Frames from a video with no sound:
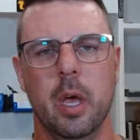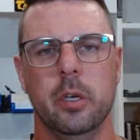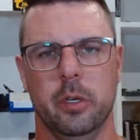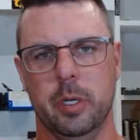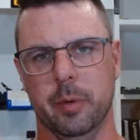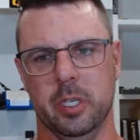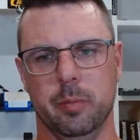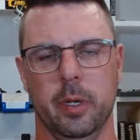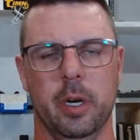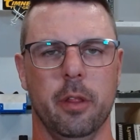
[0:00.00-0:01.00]
So they're typically
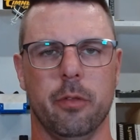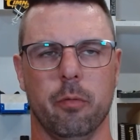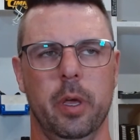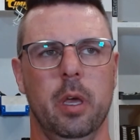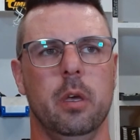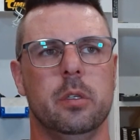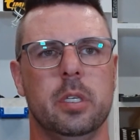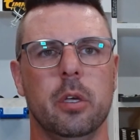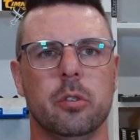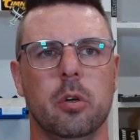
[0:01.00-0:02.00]
split into 3
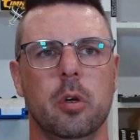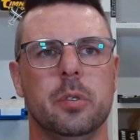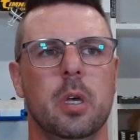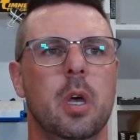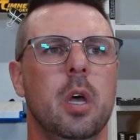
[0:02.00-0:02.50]
skills groups.